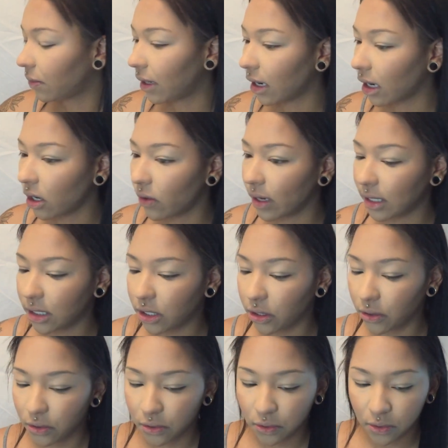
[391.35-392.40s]
we are going
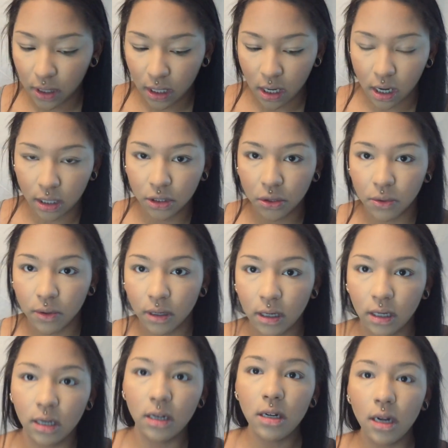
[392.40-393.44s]
to
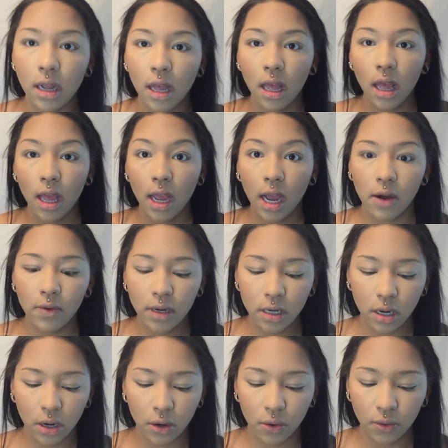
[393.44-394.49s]
contour our
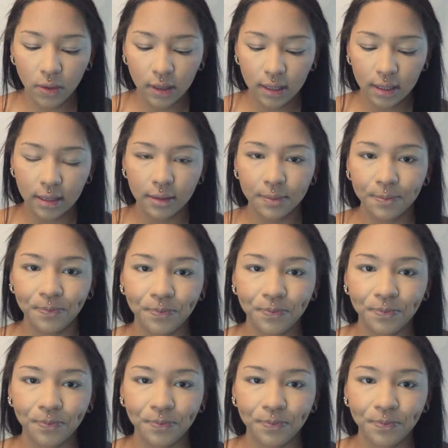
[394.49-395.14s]
nose.